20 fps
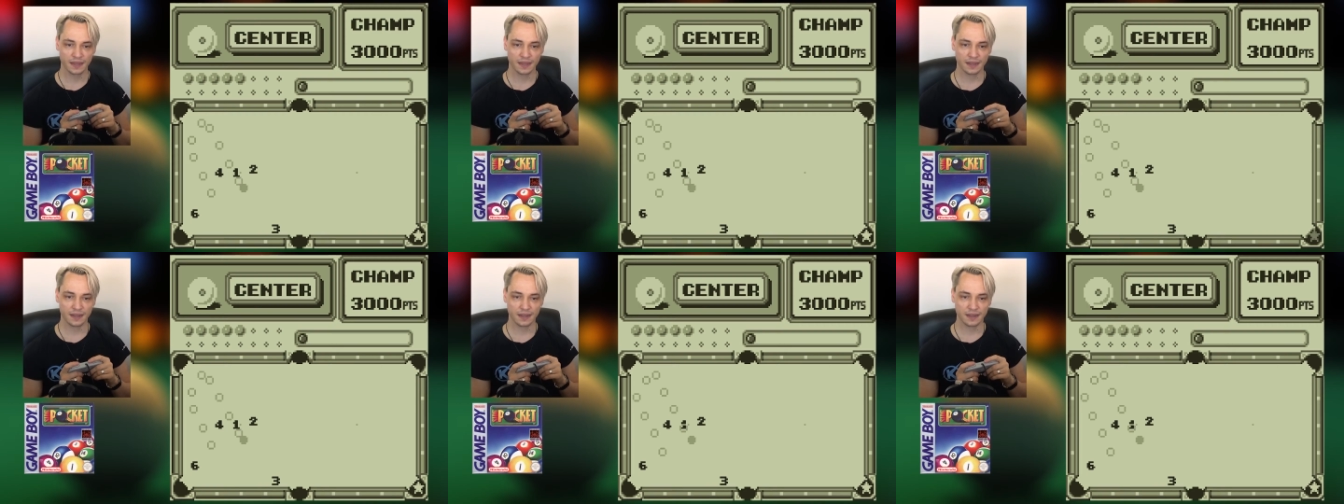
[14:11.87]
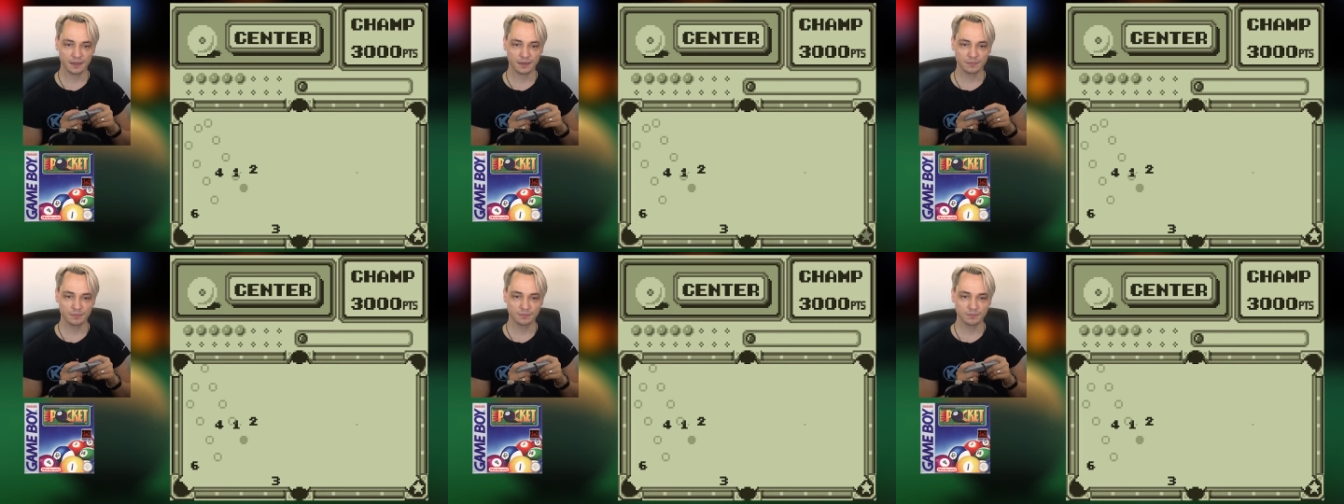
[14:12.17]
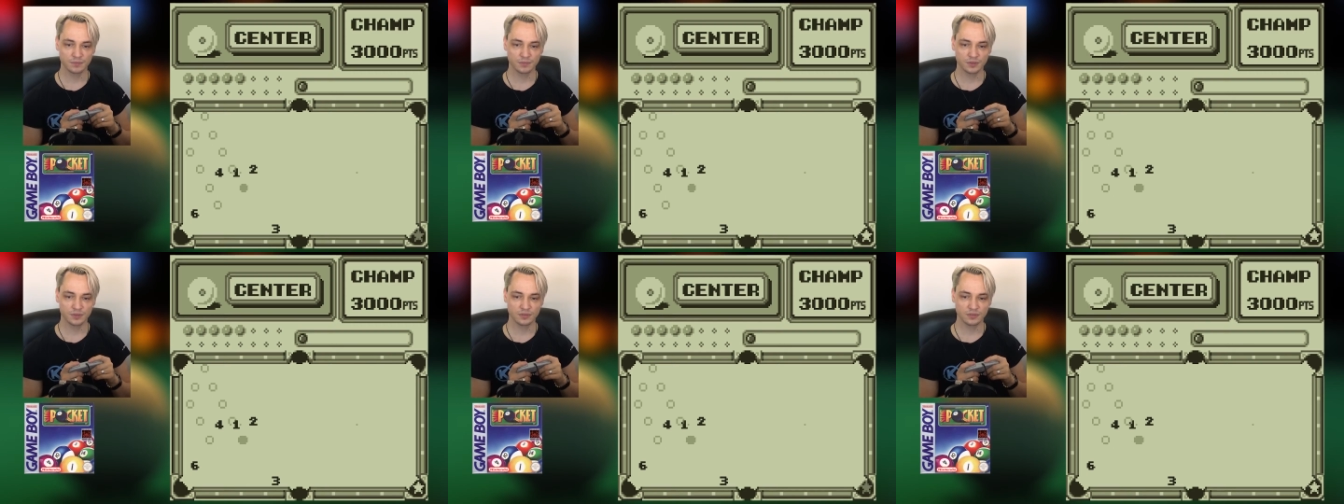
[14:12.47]

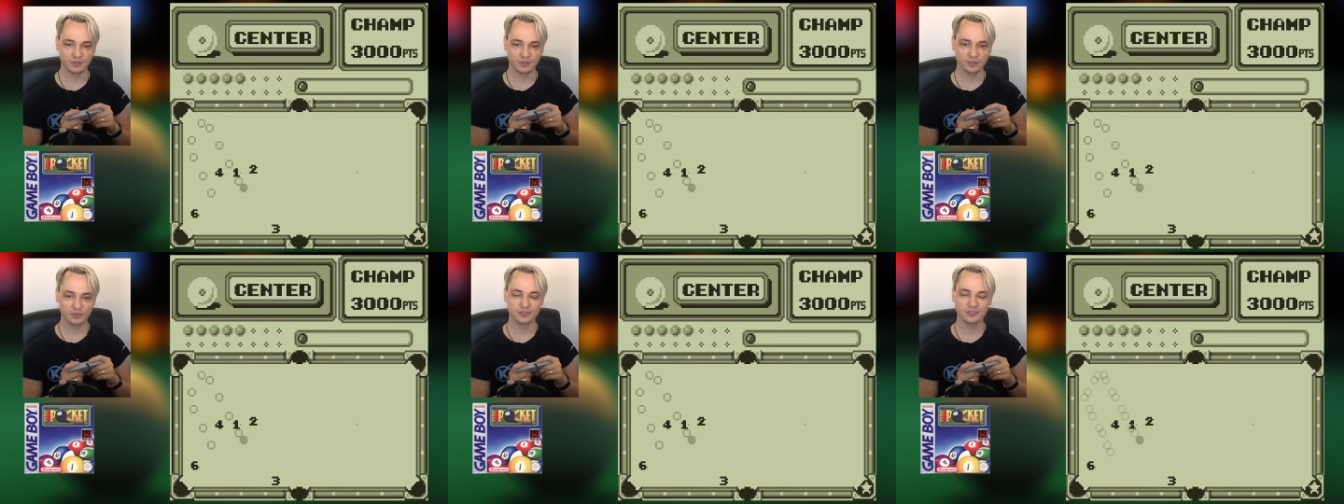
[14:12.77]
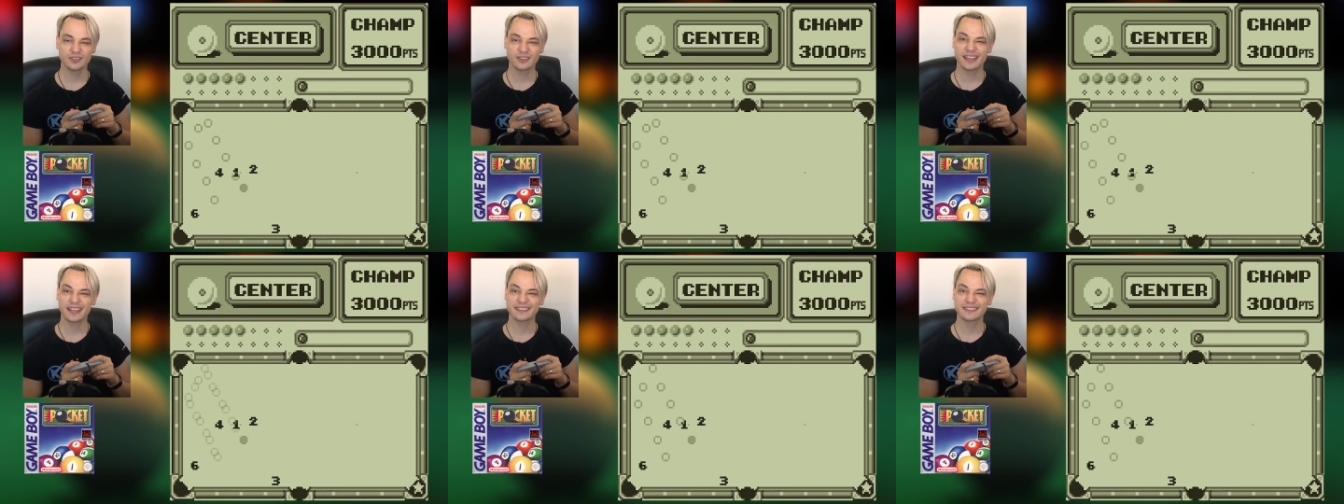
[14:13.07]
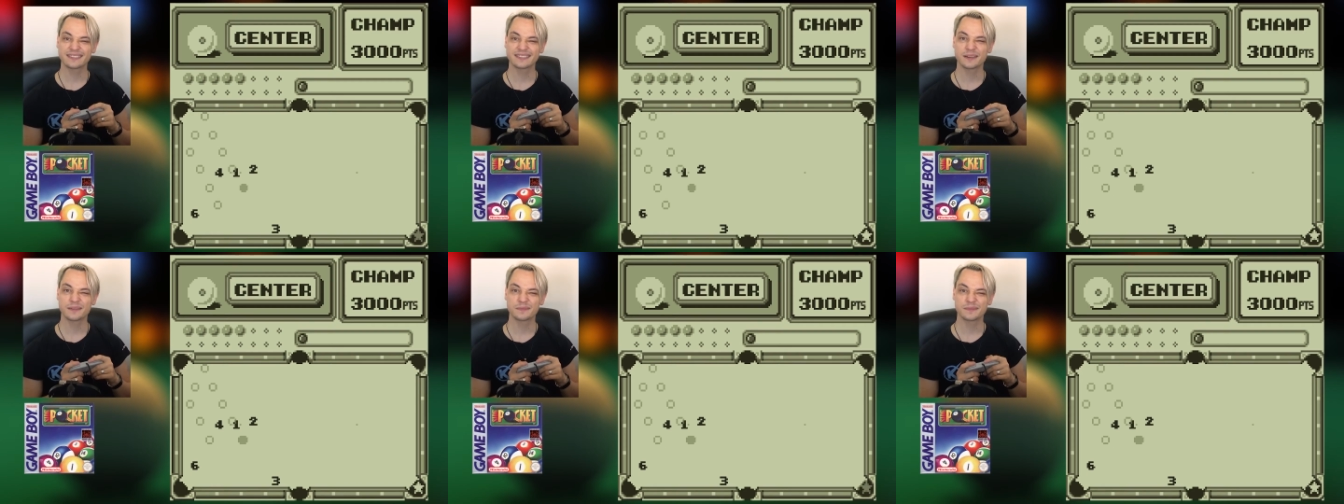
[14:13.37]
you get
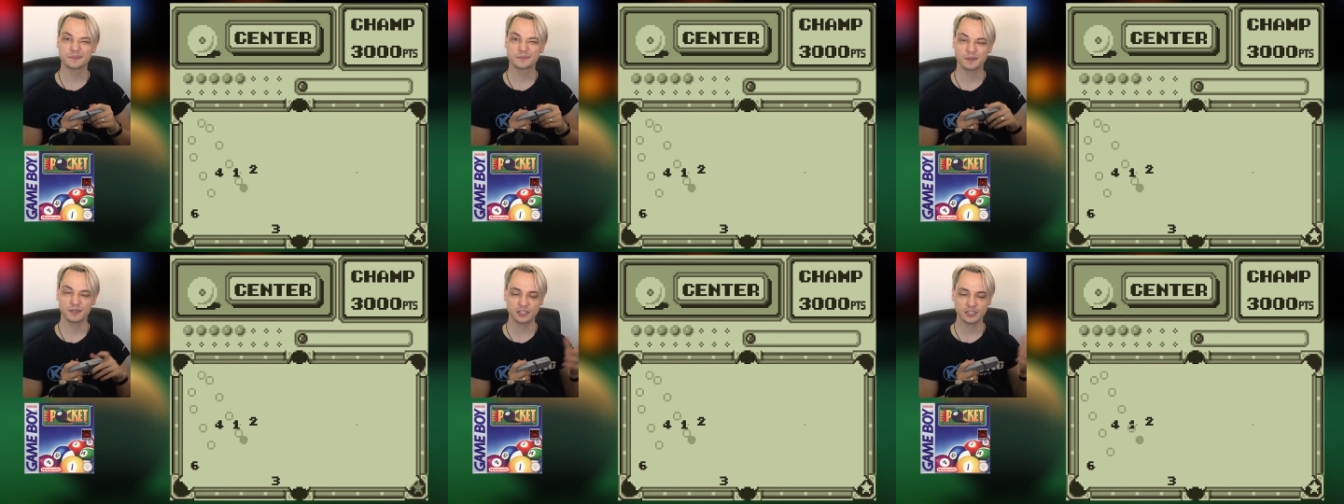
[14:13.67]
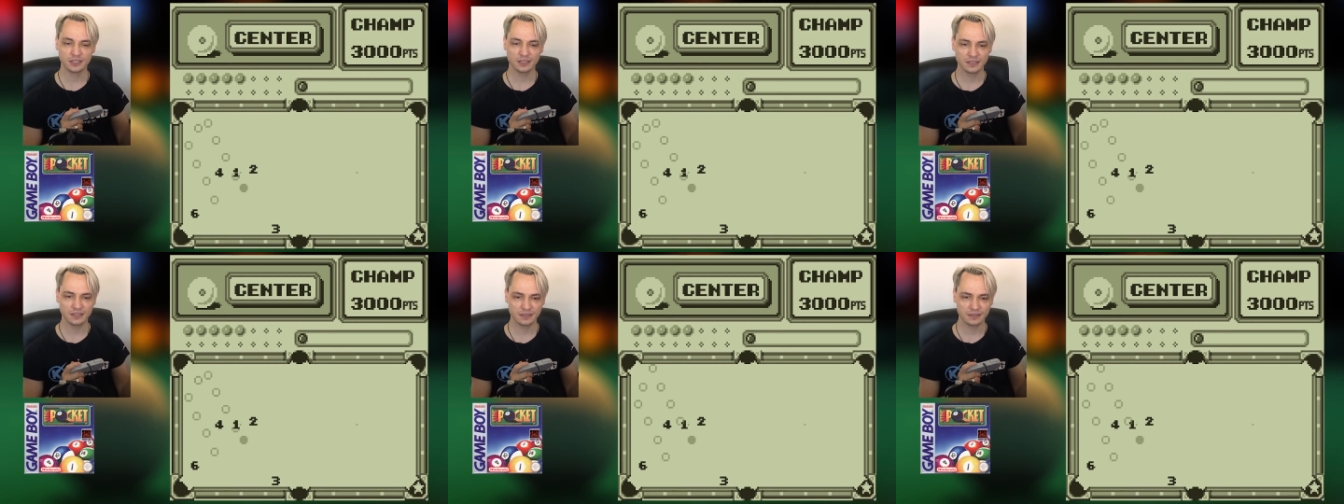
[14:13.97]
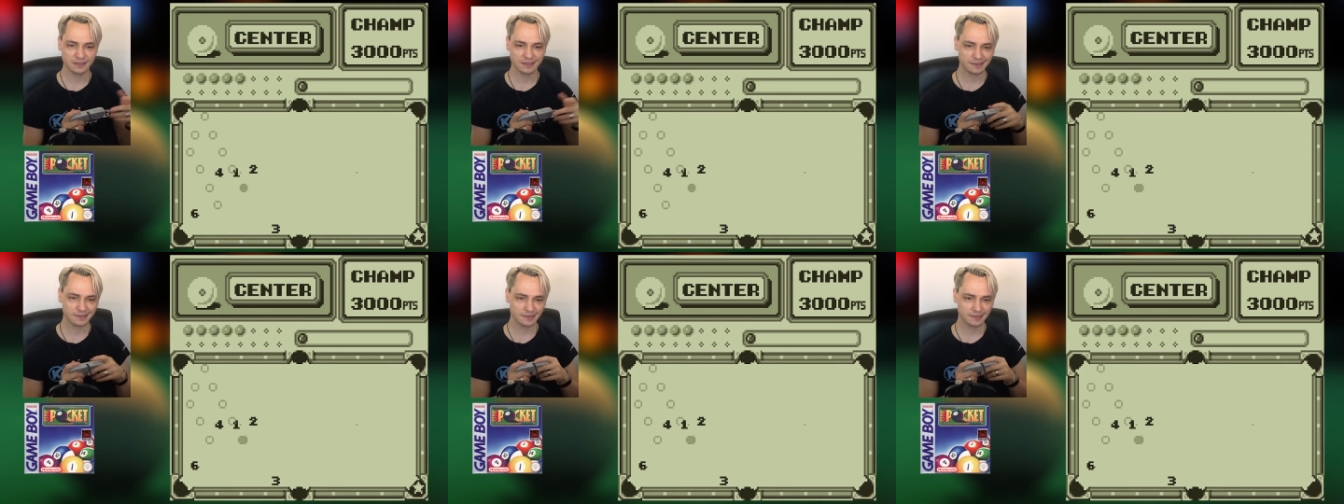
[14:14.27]
some
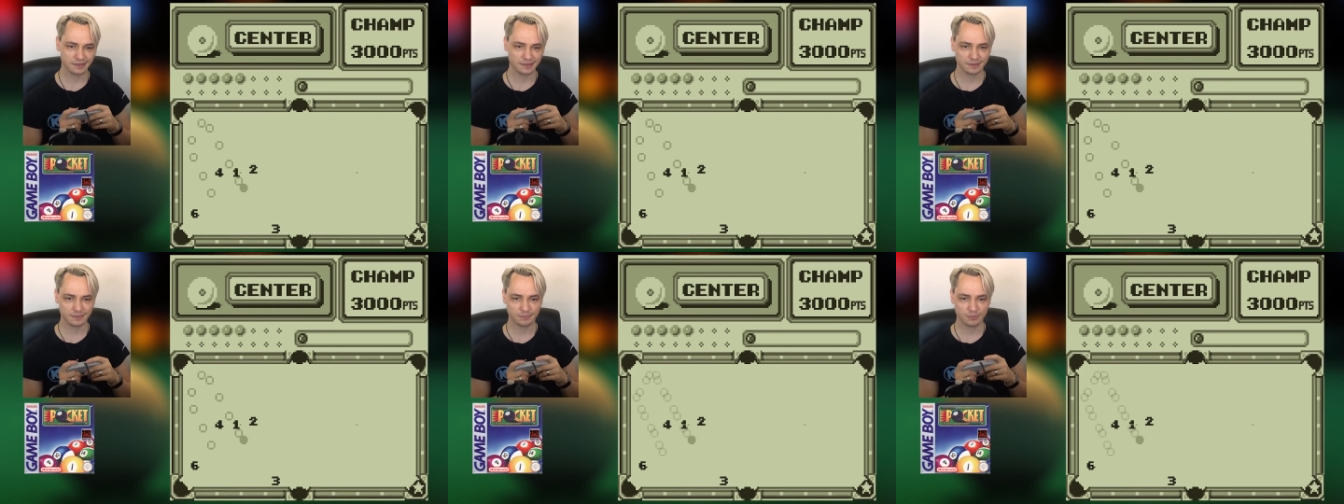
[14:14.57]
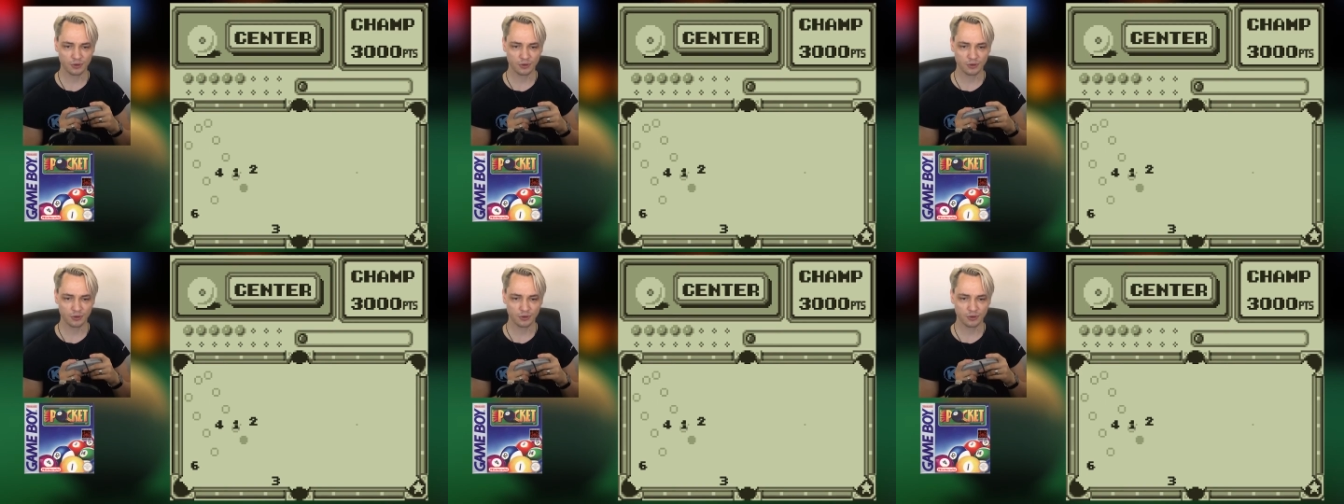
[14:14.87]
special